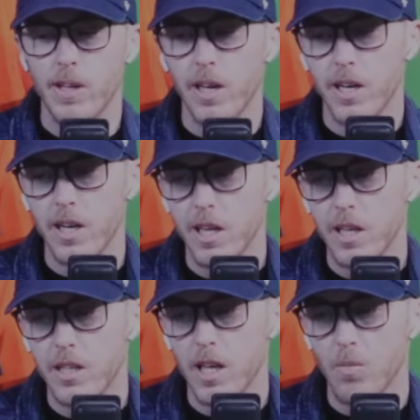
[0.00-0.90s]
like an
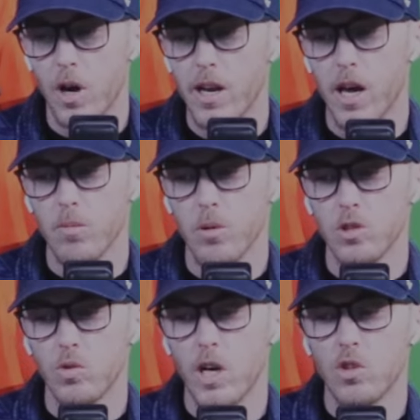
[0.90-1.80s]
elite team right now. The
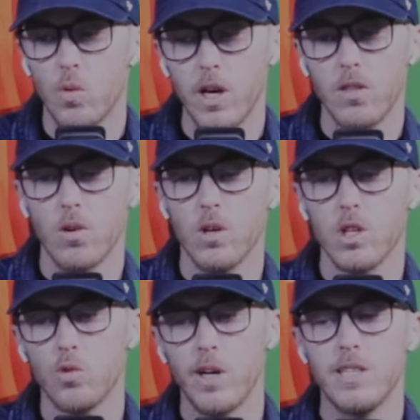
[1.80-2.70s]
Bruins ranked 23rd
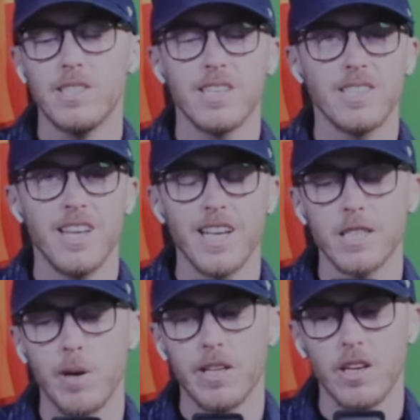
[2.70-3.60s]
and 26th in
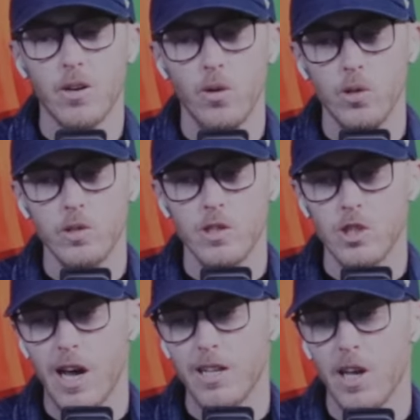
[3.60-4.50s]
expected goals and
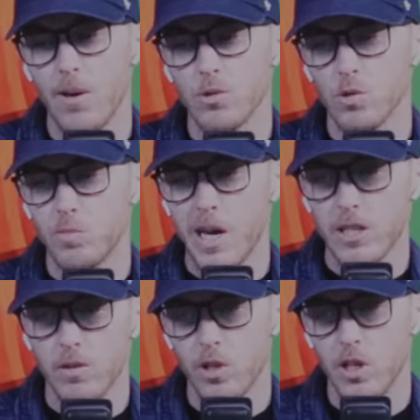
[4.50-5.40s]
shot attempts,
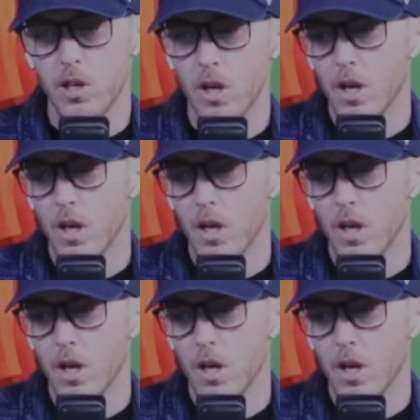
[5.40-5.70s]
respectively,